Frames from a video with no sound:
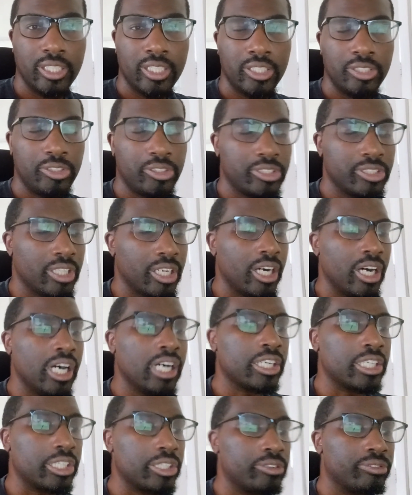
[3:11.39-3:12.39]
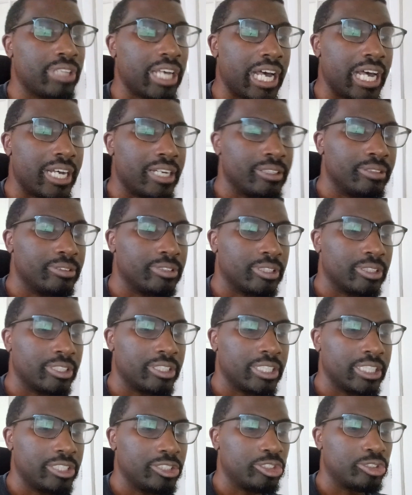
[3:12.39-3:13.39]
You could argue that the
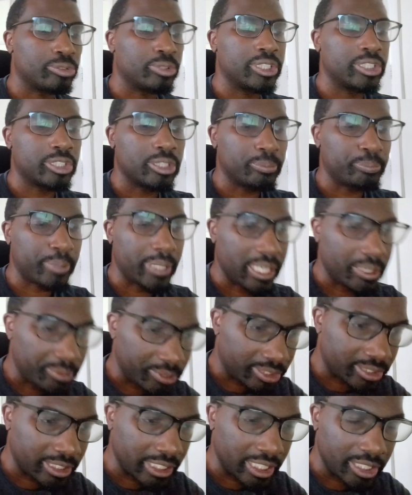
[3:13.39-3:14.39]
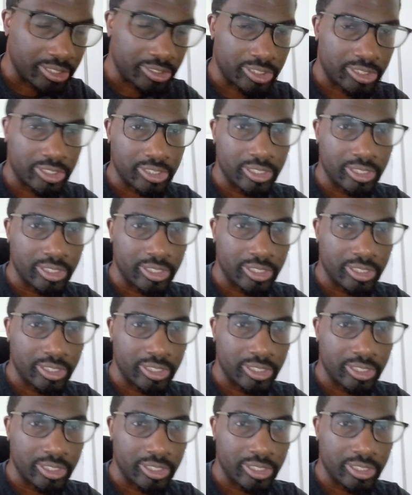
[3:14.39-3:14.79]
injury to Perisic